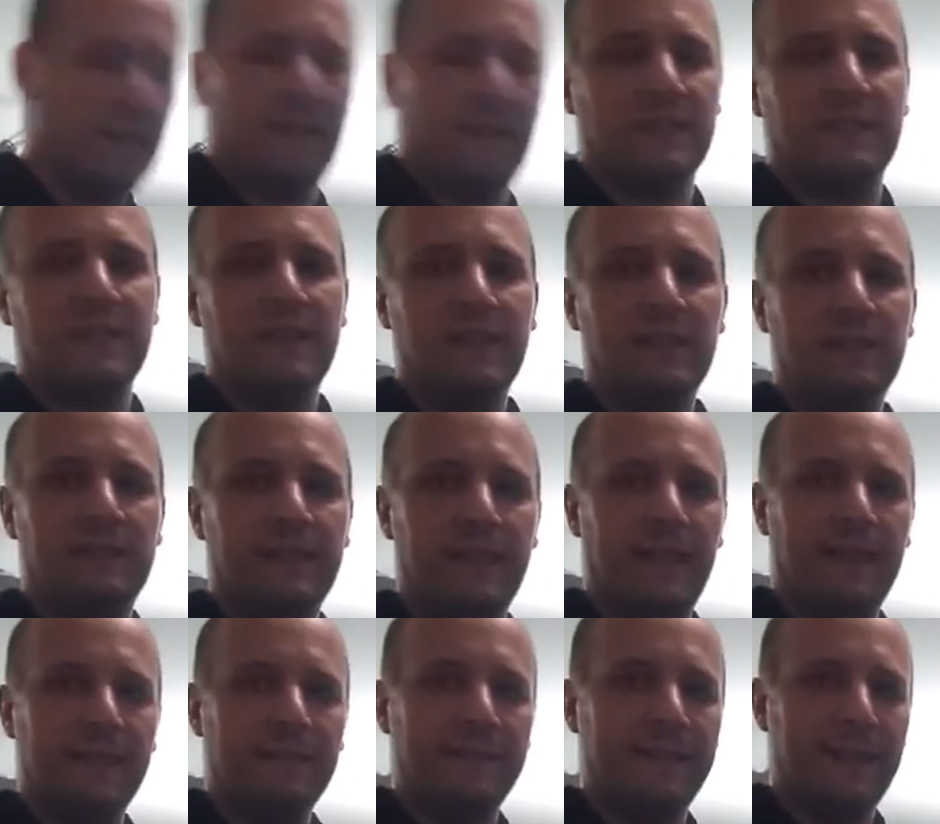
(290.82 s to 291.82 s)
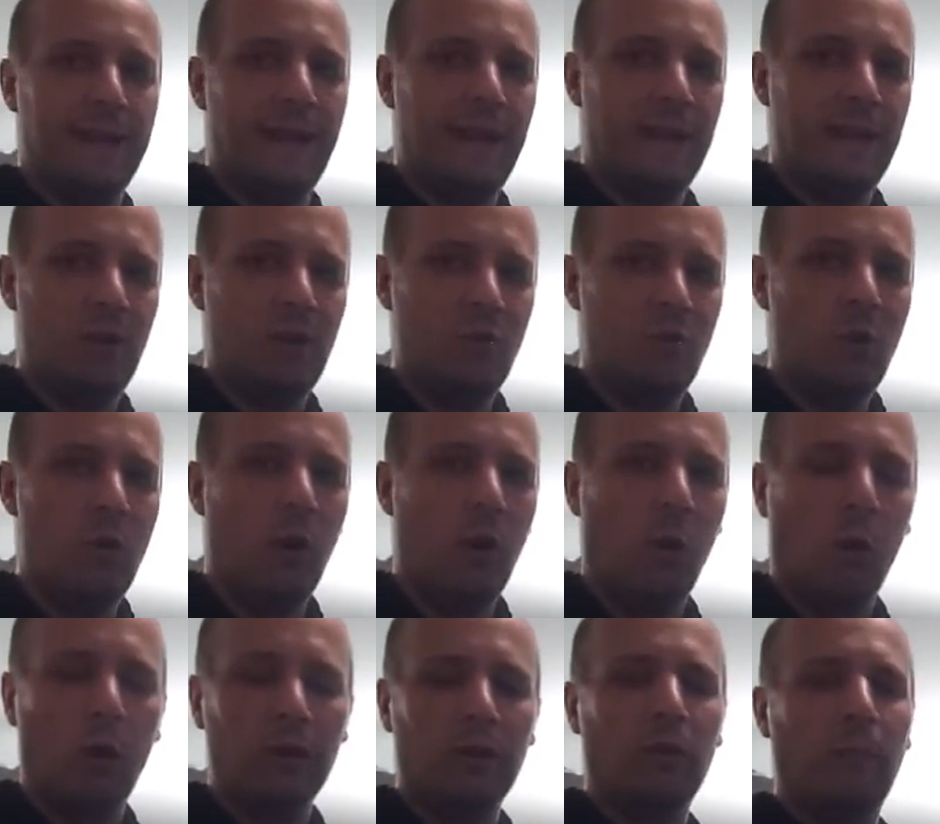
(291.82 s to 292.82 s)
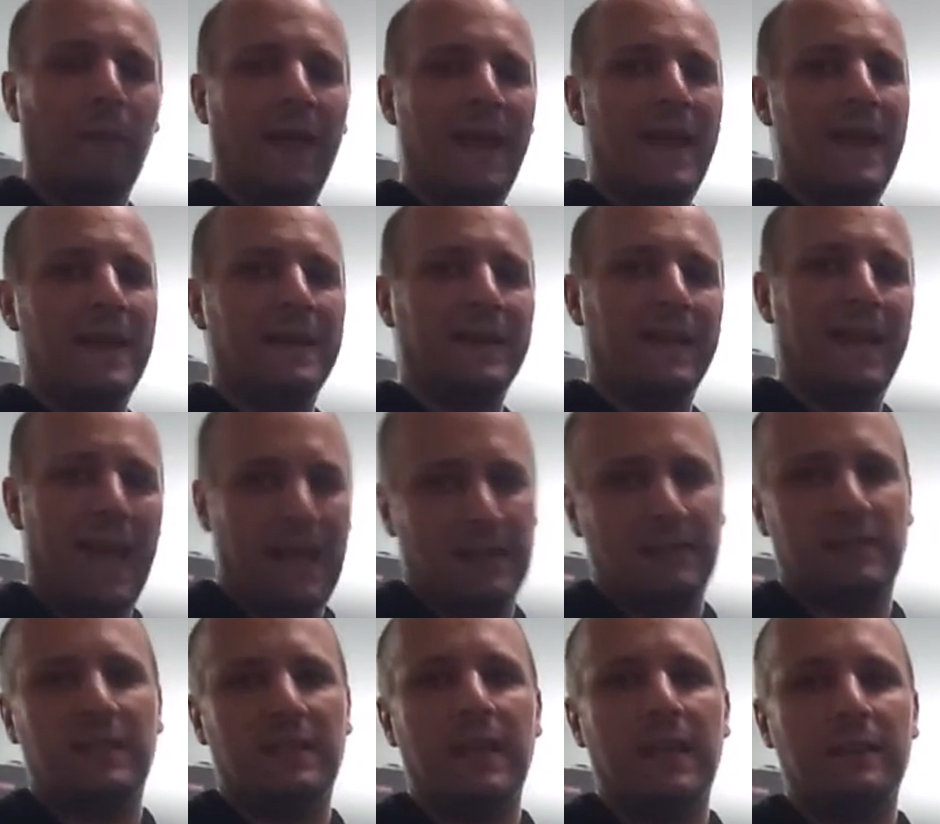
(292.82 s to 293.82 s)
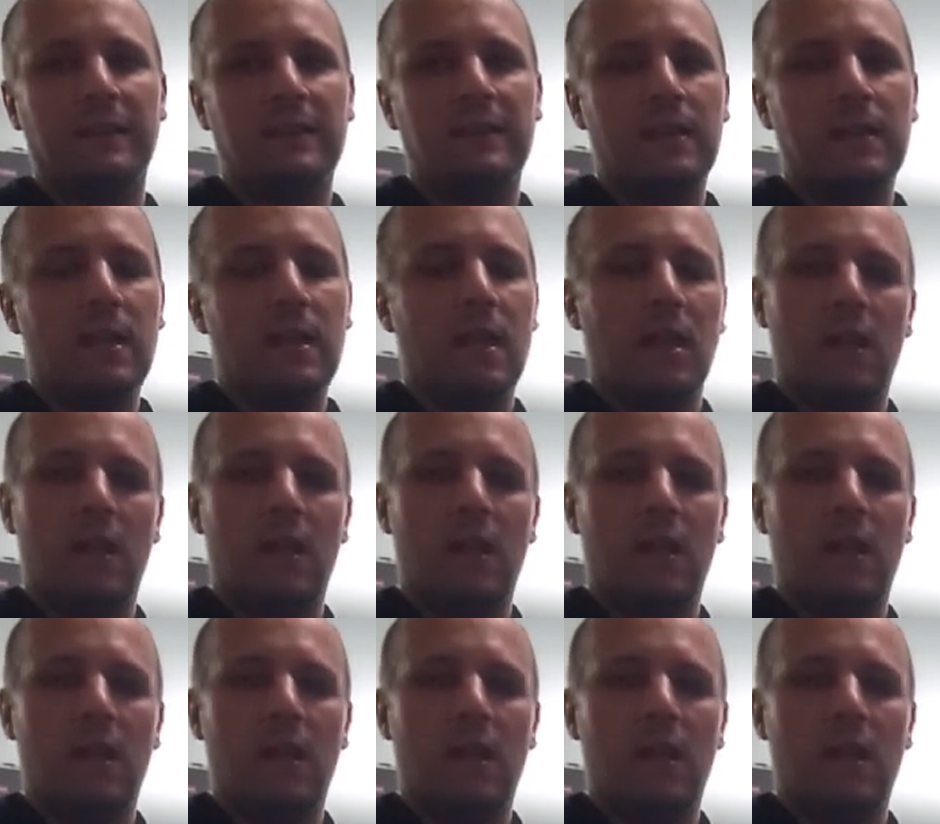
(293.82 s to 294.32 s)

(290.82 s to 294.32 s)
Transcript: that this needs is a new oil pan gasket.